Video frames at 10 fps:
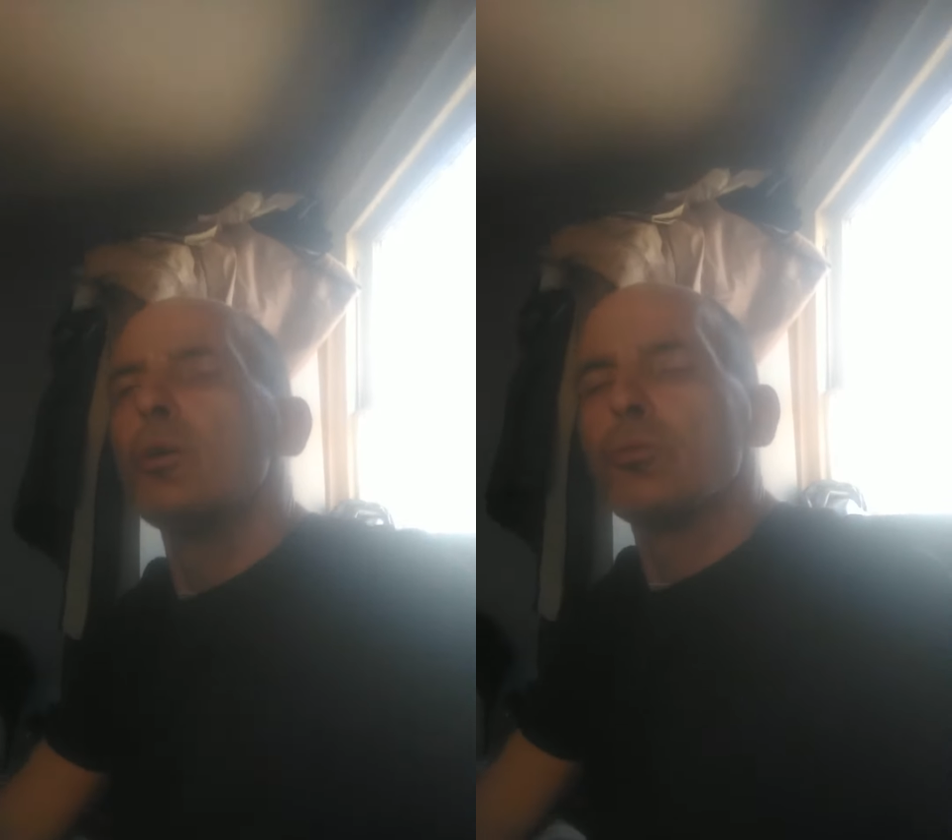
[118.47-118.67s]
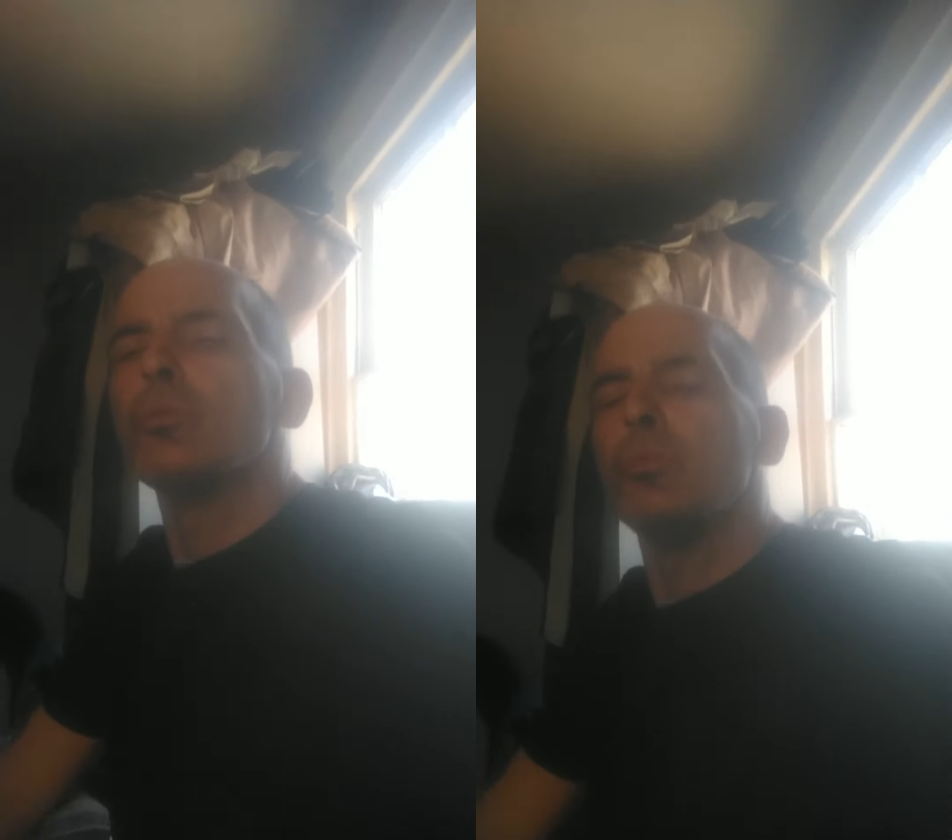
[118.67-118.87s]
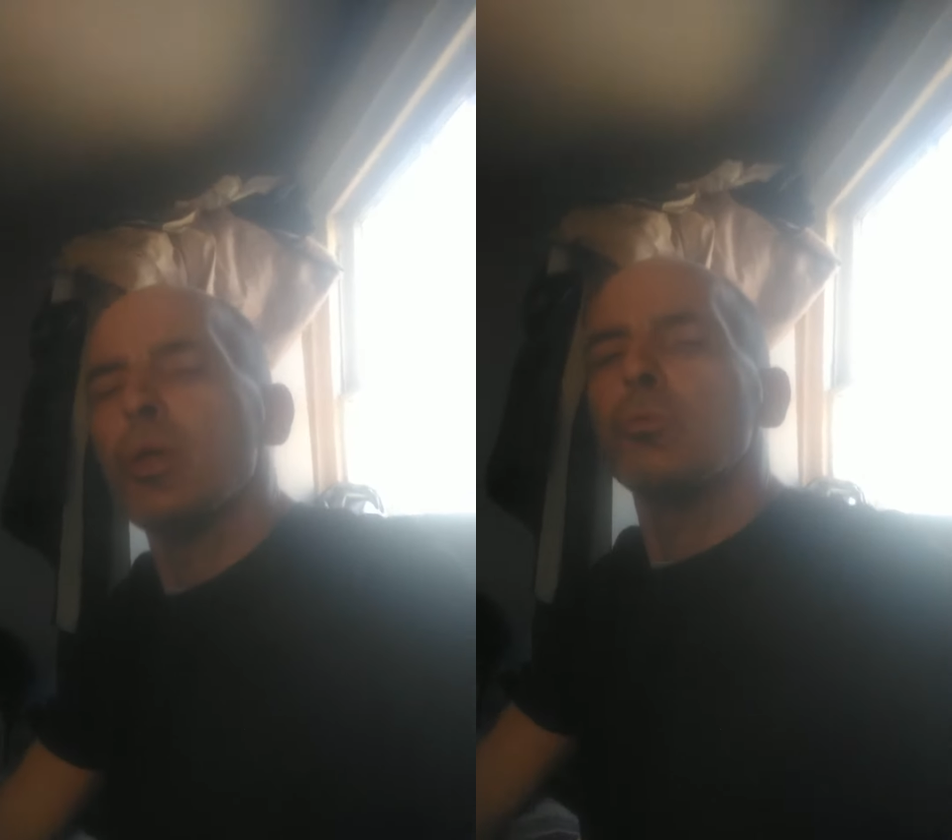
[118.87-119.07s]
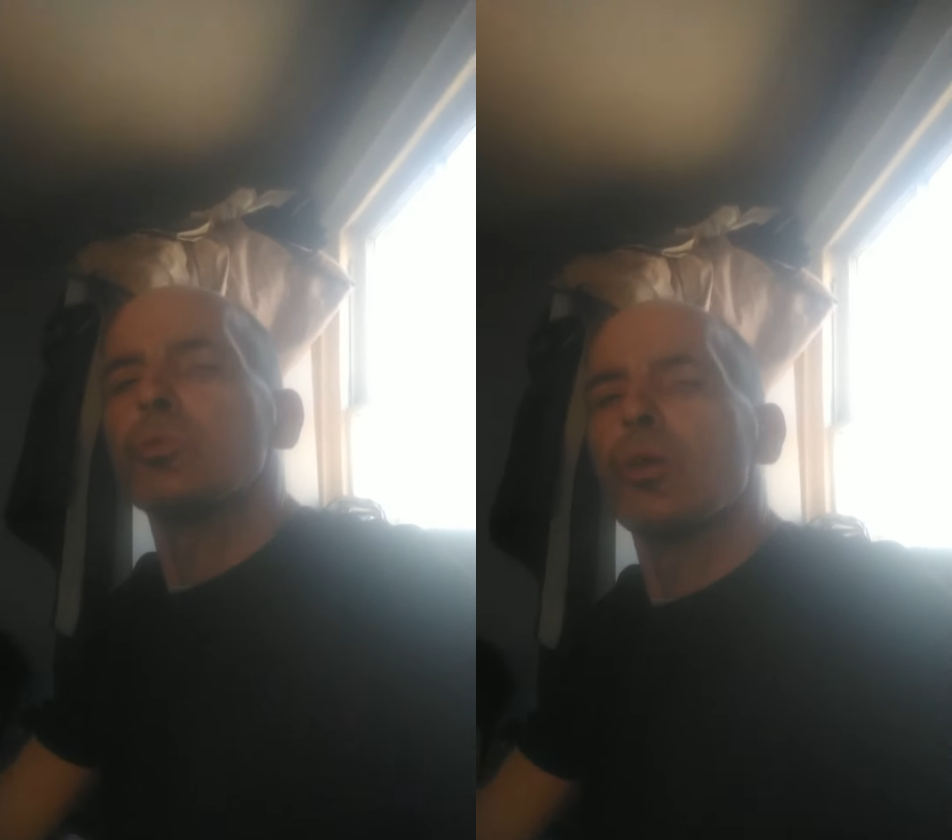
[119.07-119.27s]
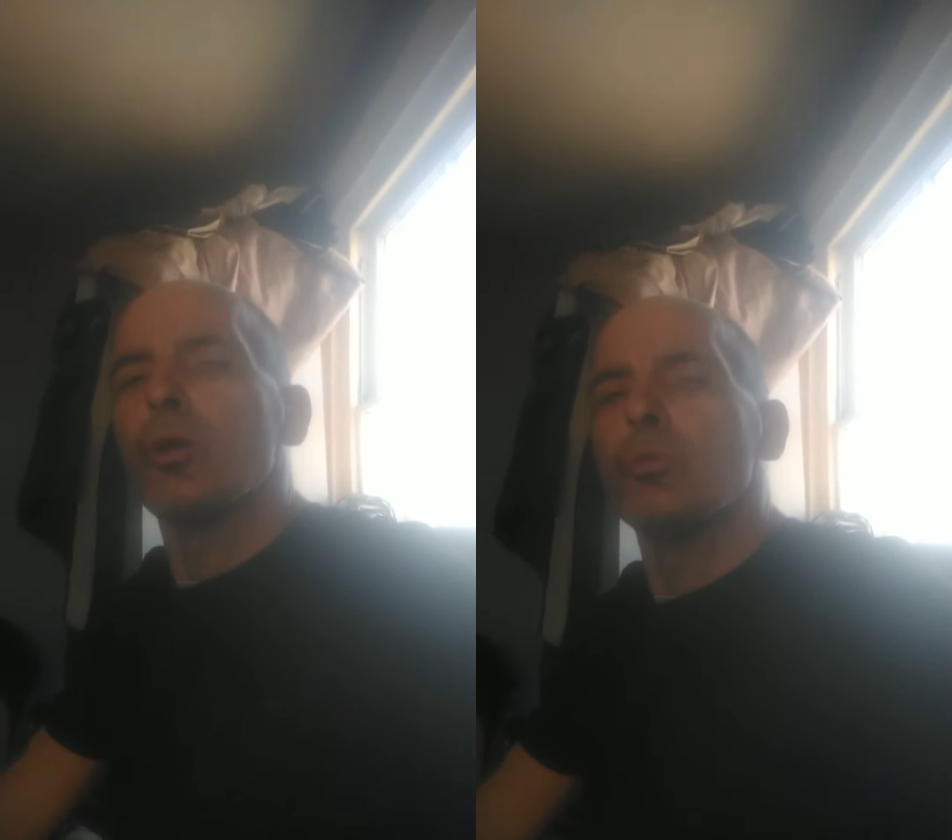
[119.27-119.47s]
from them
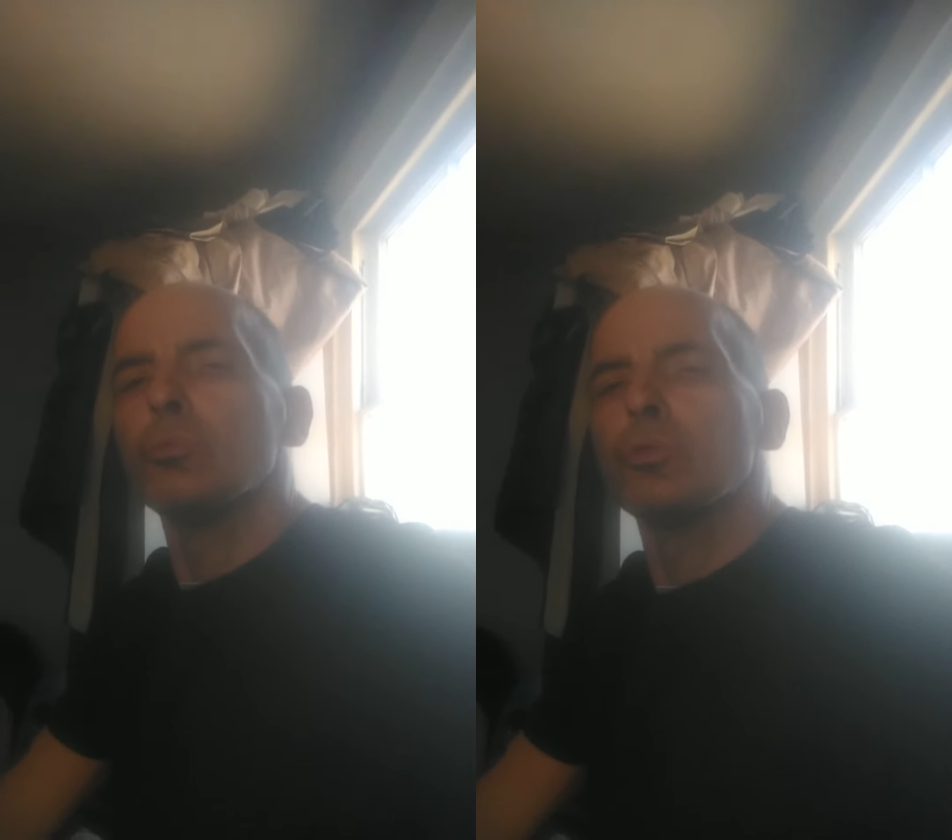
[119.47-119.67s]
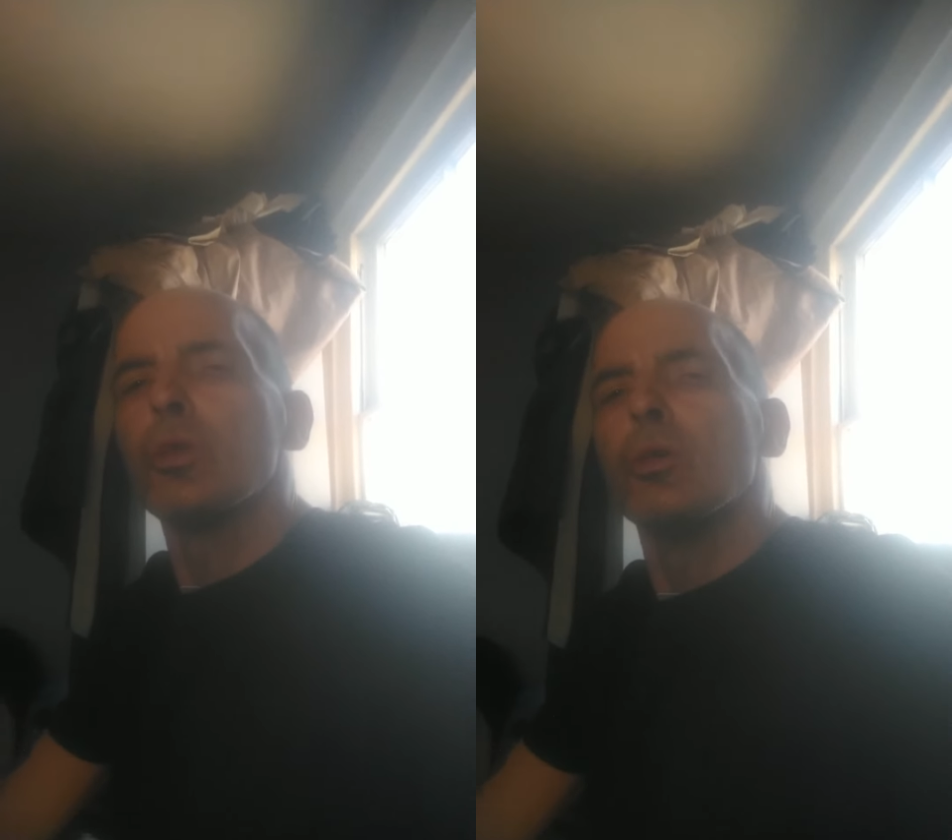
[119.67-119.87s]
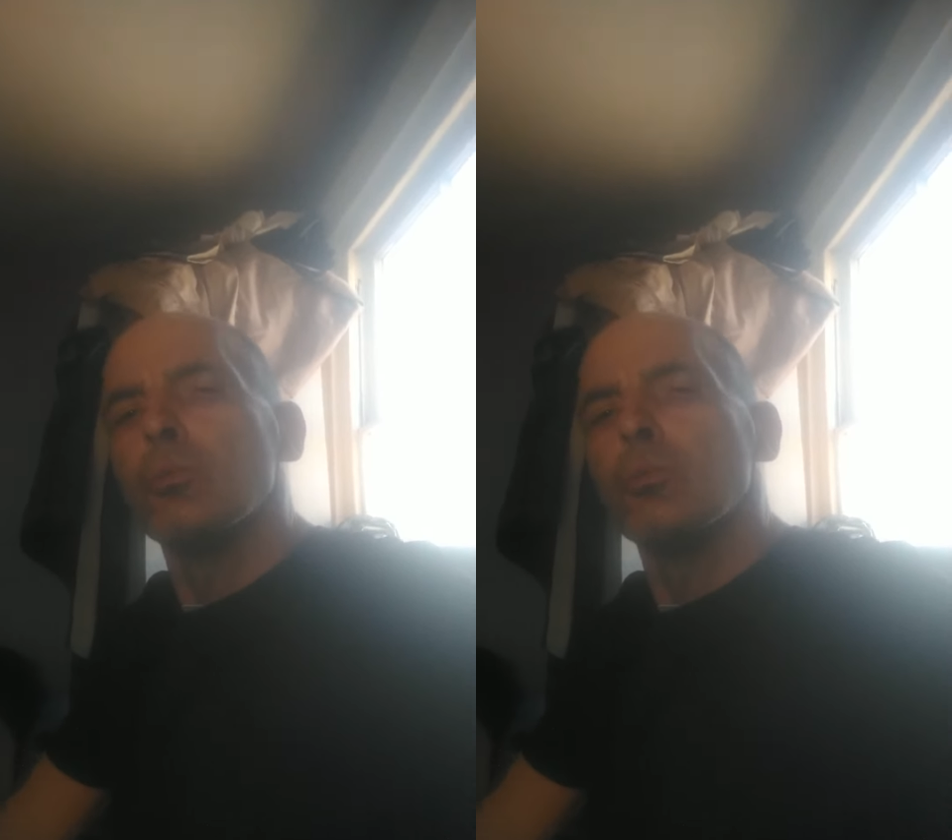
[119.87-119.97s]
times.